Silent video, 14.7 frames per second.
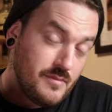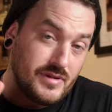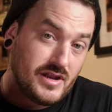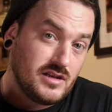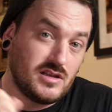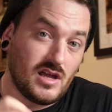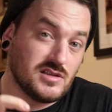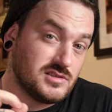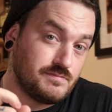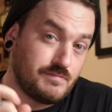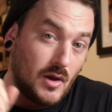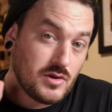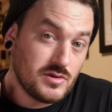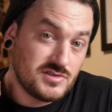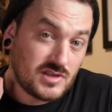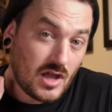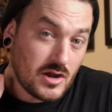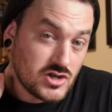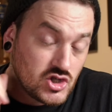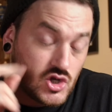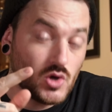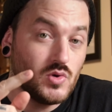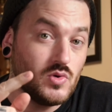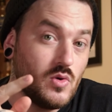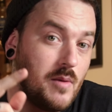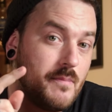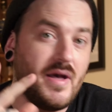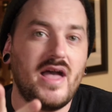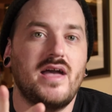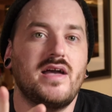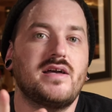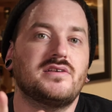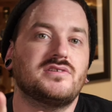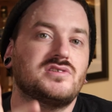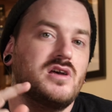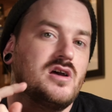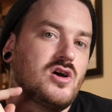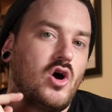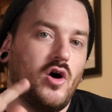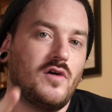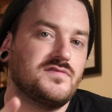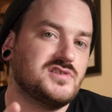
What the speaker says: but it does boast 2 pairs of